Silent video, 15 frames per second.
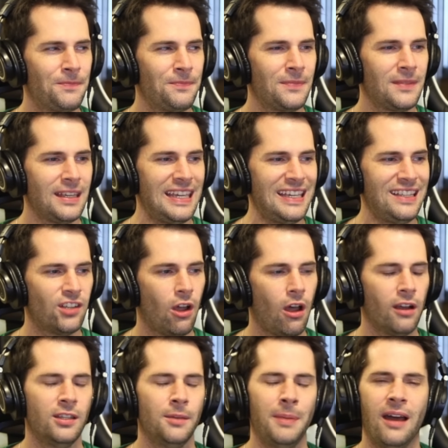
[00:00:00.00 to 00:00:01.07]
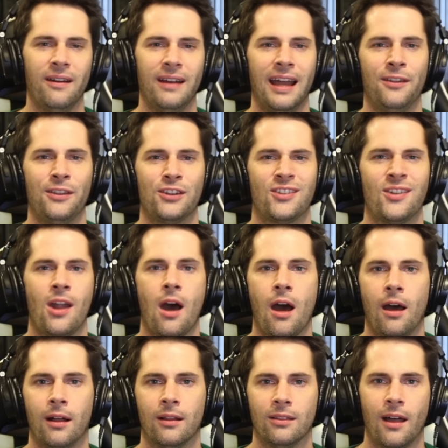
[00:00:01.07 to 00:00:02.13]
He talked about how there's not
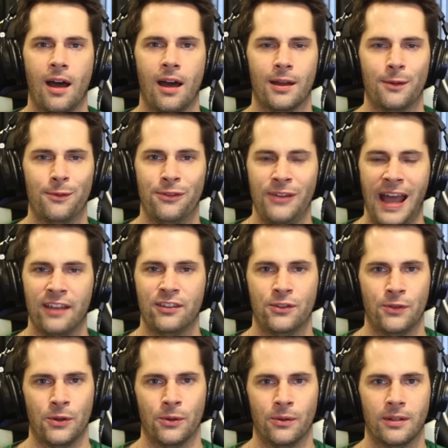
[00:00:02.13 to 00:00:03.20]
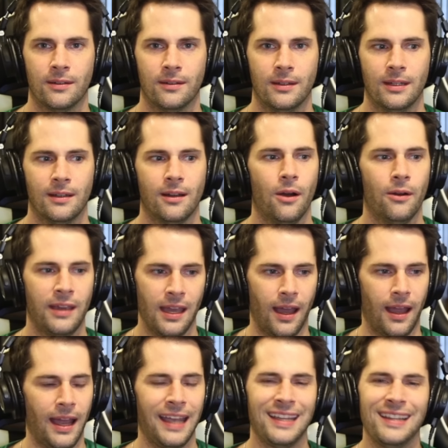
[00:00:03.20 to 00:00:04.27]
a lot of fast food.
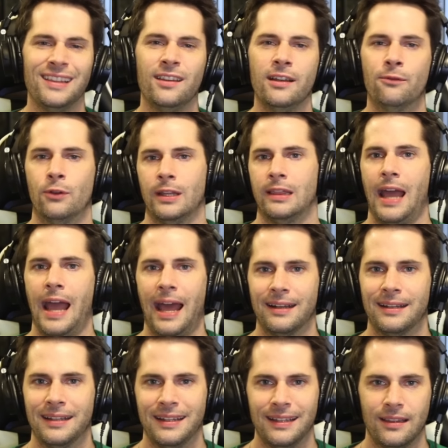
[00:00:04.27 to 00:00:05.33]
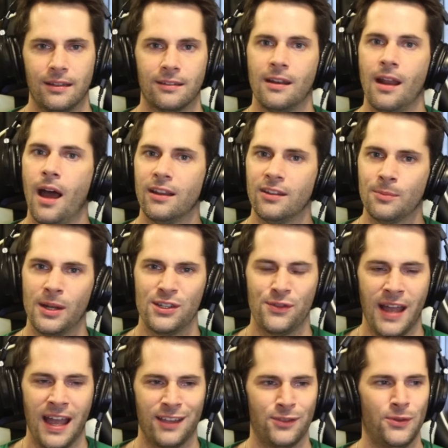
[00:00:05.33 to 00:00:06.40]
Okay, I can live with that. There's not as much
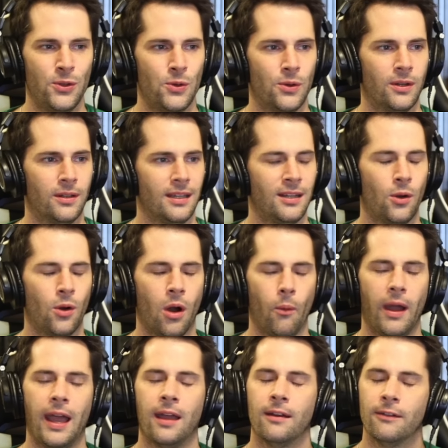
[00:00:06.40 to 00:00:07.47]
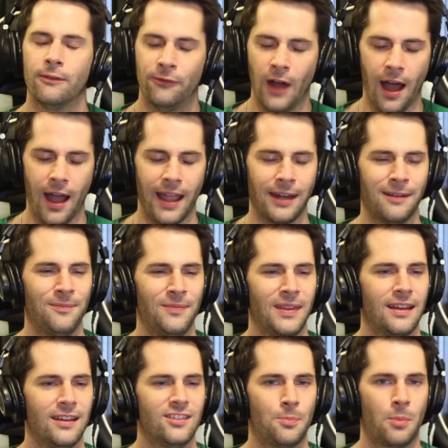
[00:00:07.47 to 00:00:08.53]
fast food Norway. Fine.
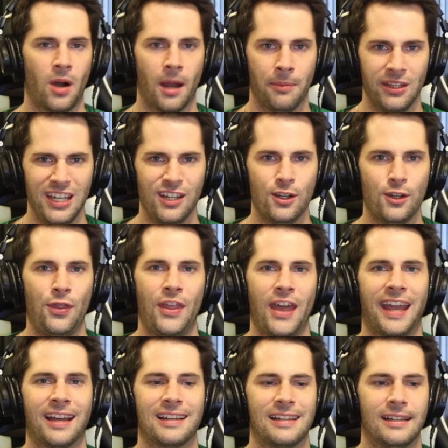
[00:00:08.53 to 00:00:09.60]
It's probably a good thing.